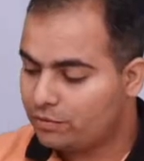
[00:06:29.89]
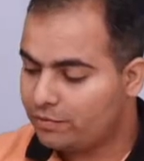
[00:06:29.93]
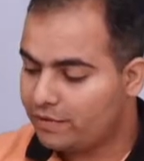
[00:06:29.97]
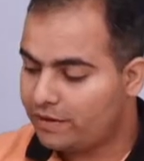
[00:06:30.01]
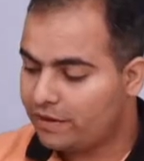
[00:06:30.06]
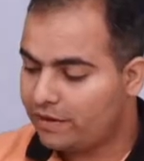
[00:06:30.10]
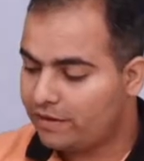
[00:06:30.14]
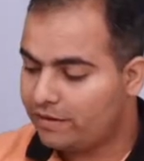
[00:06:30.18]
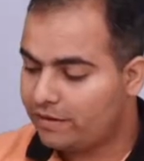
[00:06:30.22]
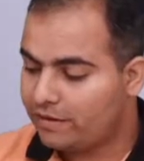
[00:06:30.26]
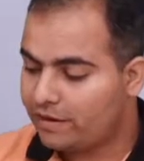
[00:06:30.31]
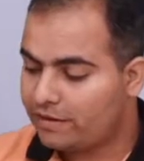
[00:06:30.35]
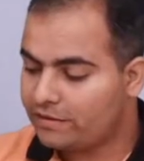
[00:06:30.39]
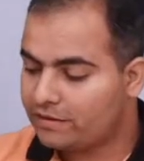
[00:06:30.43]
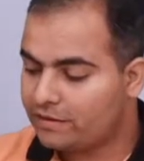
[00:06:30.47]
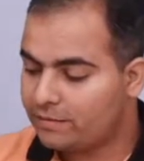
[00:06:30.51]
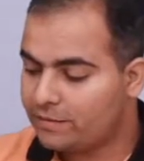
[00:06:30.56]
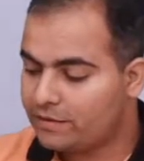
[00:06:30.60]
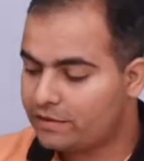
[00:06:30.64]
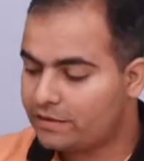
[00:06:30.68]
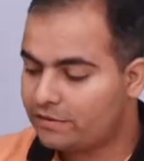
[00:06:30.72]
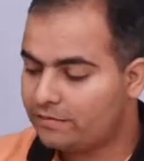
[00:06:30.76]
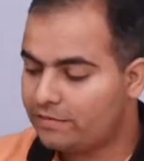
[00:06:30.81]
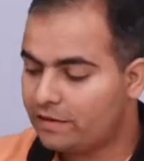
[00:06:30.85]
so we can write
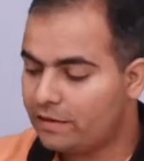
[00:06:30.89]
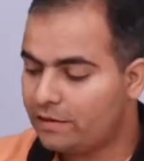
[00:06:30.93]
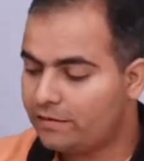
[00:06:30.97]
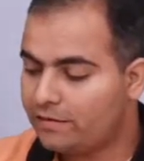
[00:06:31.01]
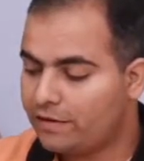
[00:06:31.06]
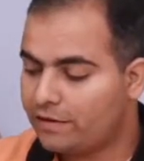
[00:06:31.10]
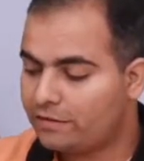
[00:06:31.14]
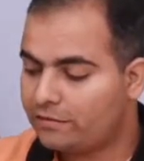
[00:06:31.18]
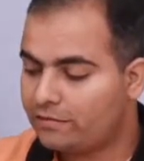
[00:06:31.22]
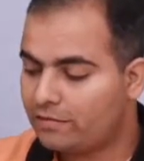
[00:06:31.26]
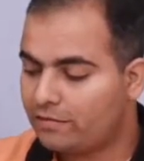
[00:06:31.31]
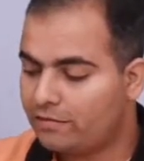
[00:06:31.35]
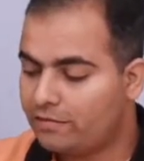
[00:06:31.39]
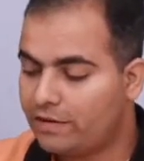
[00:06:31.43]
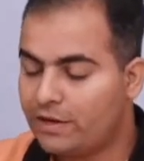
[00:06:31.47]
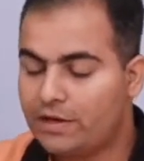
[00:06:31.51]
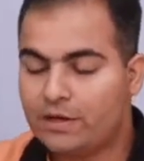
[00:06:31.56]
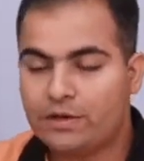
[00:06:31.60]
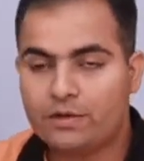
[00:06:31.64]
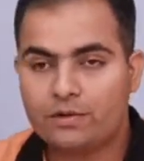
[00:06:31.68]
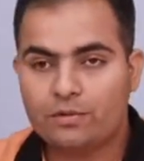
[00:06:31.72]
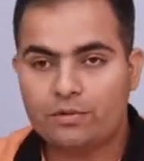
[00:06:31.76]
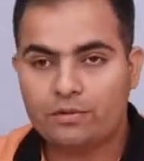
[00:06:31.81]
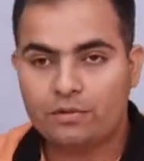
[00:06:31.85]
summation value varies from
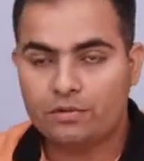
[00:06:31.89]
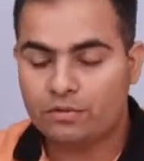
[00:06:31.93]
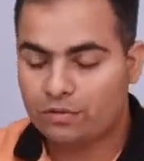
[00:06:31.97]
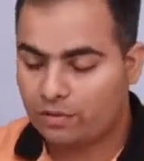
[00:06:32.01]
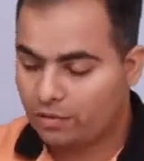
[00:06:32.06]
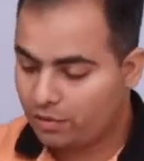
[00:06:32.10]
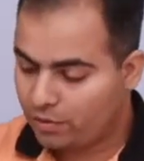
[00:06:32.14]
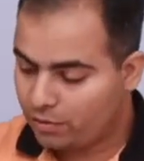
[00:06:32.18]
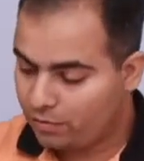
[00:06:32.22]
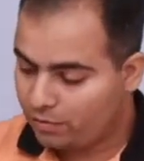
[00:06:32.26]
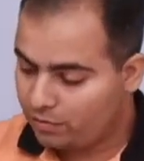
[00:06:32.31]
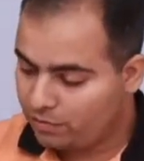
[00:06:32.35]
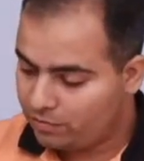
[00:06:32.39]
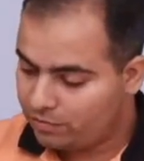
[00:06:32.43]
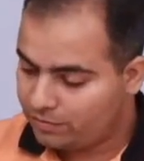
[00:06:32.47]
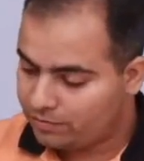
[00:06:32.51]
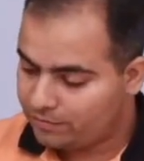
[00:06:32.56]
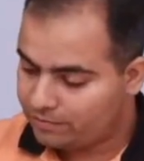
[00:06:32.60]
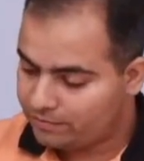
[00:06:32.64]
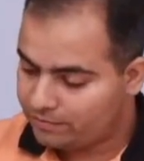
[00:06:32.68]
1 to 2.